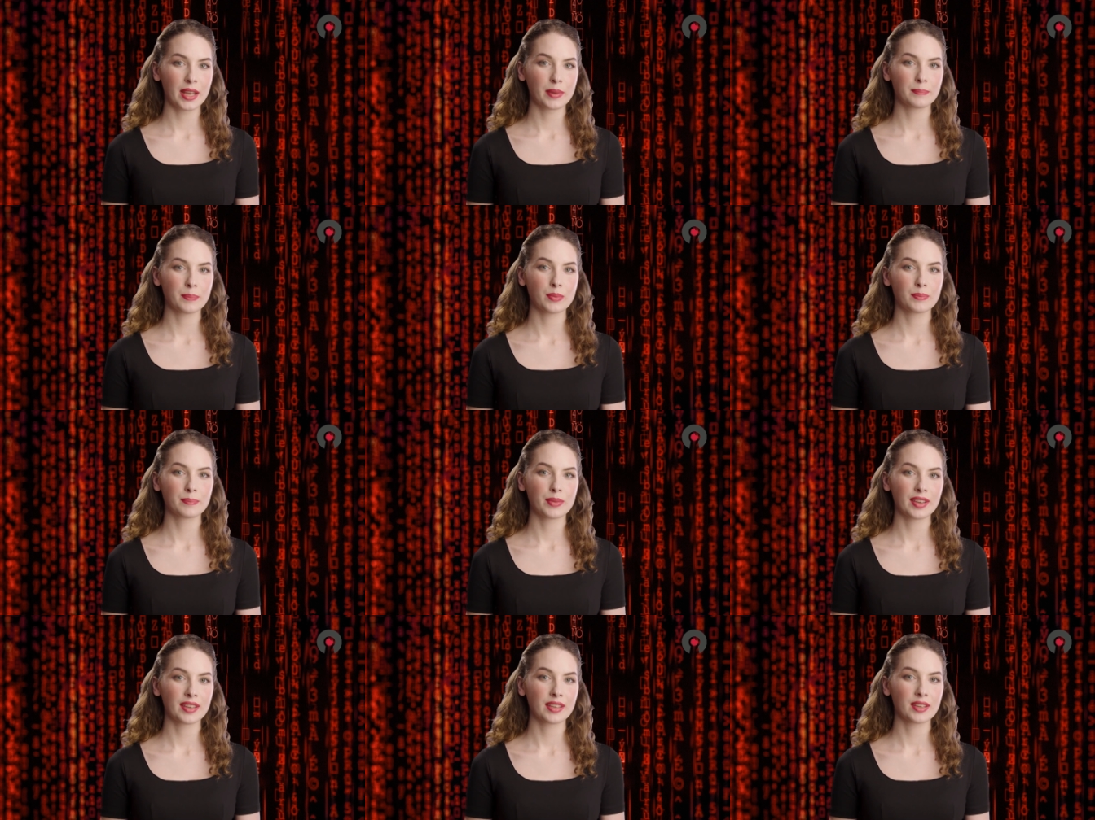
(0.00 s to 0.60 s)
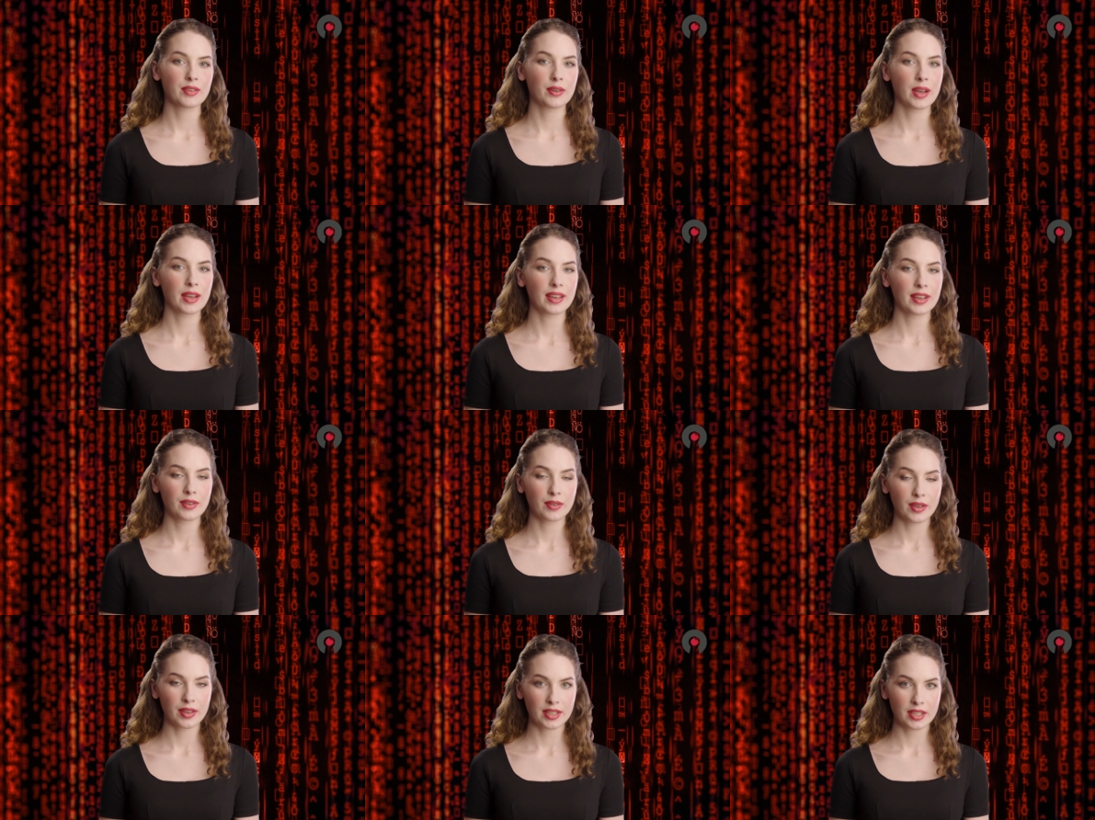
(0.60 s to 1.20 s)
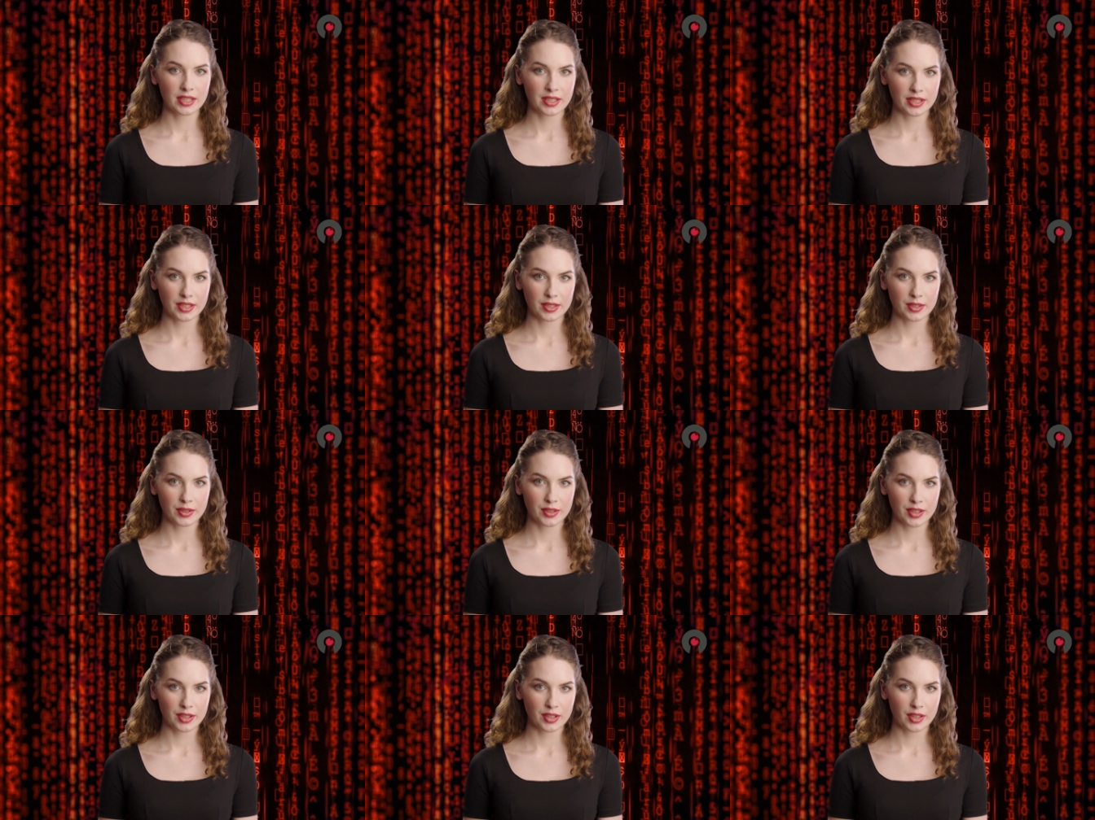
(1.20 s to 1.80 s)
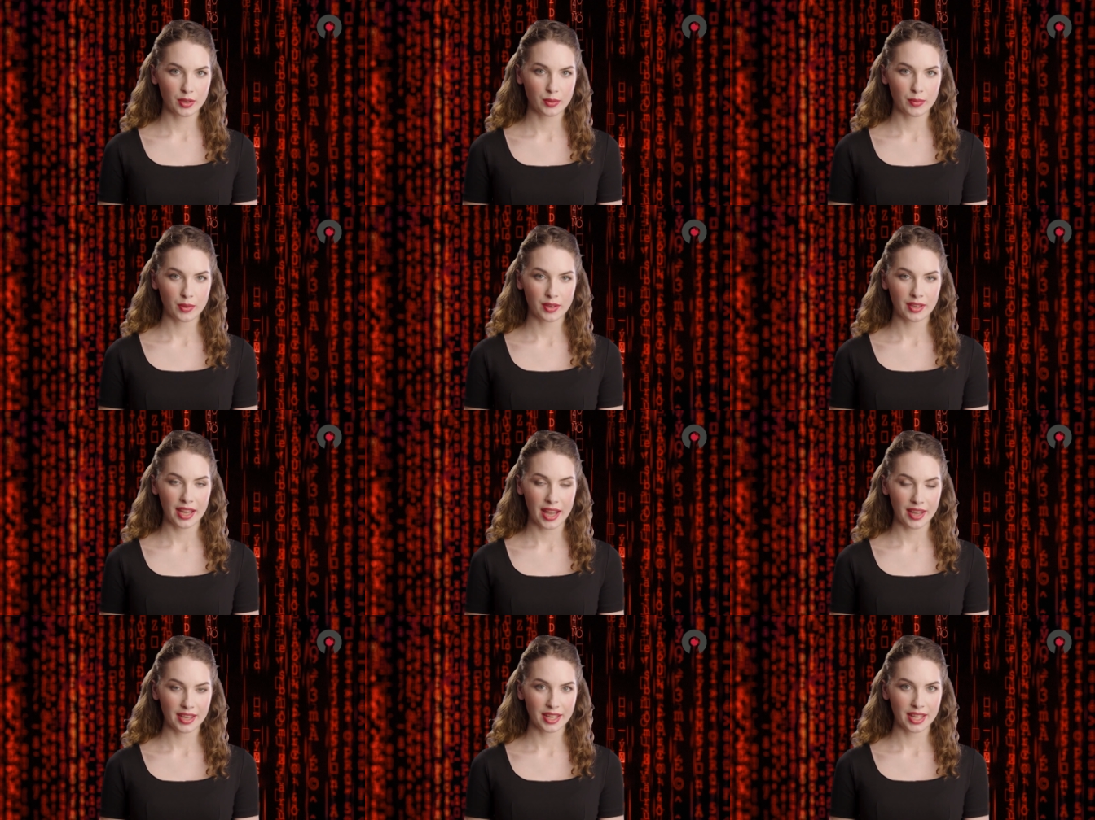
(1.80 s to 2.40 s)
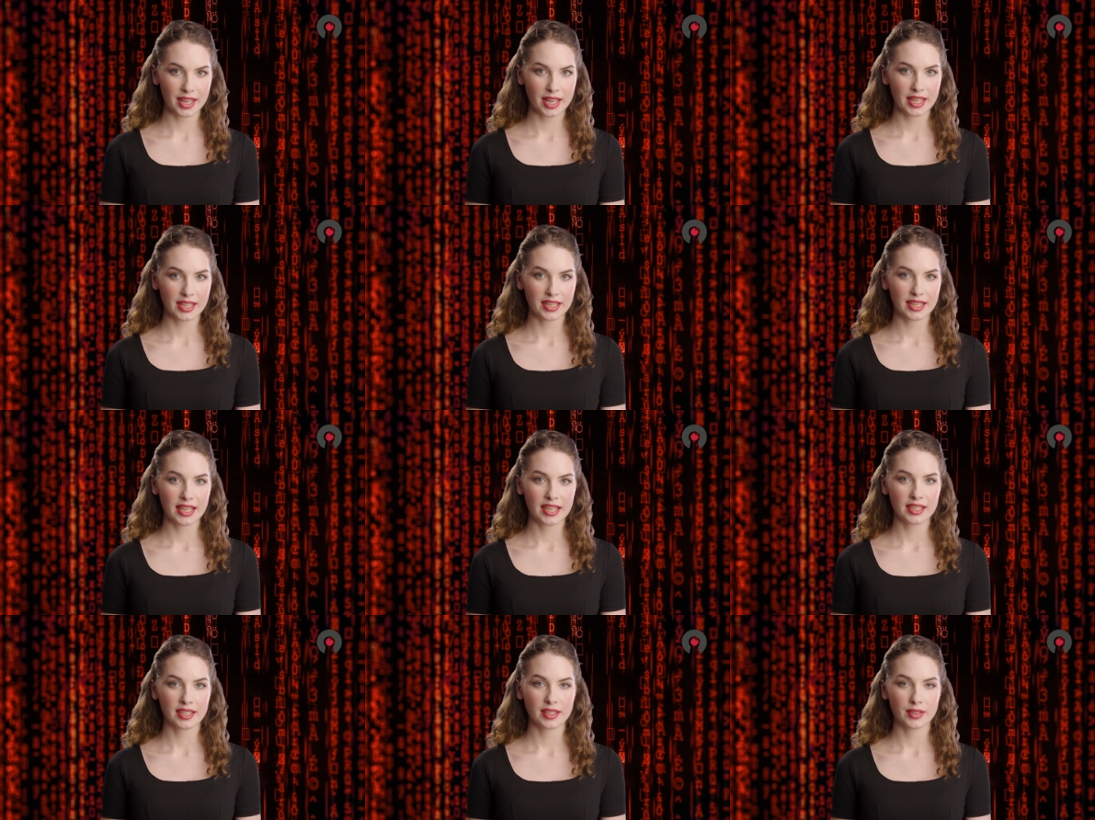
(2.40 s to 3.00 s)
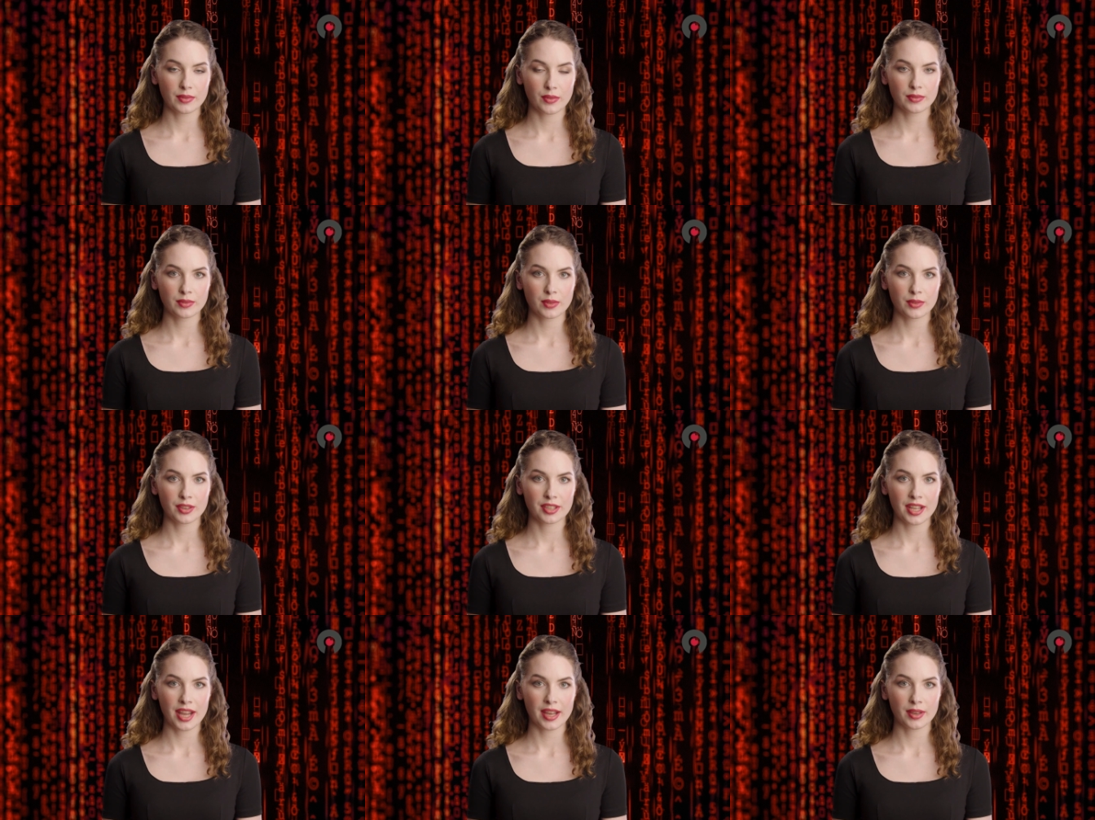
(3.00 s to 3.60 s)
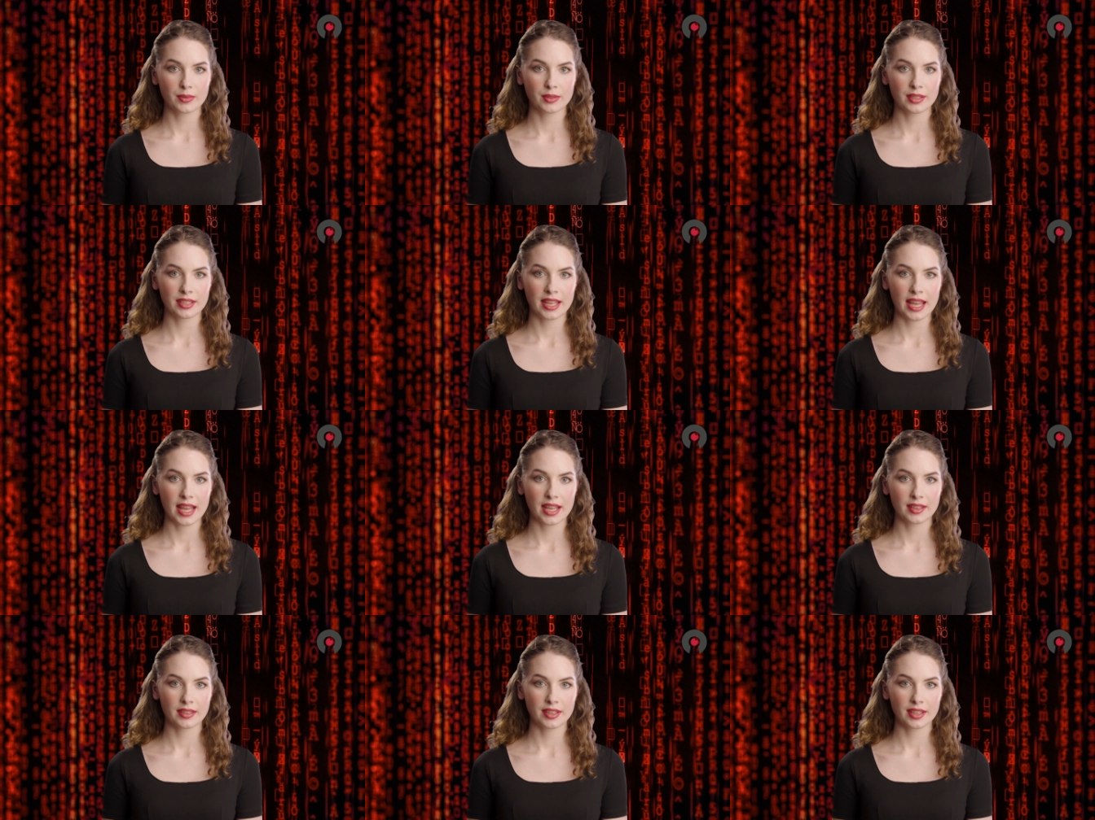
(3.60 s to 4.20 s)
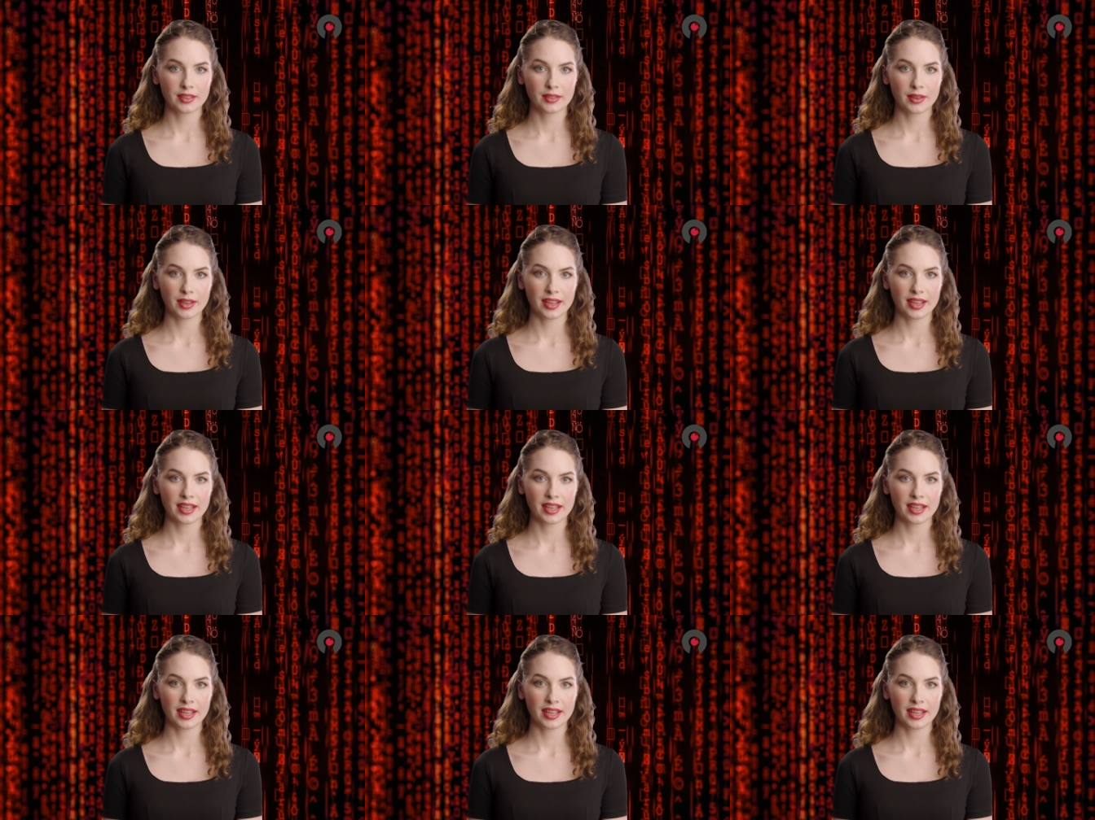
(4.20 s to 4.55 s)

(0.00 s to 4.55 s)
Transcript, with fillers: Implement strong encryption. To protect A I systems from cyber attacks,